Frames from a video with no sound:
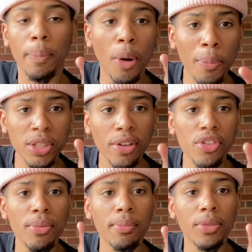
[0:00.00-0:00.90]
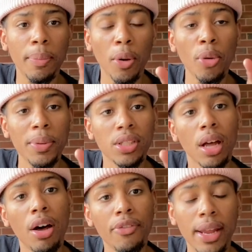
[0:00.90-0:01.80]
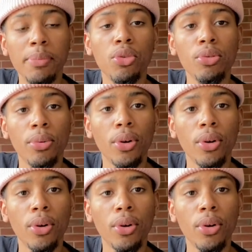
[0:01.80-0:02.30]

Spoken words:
purpose of a mood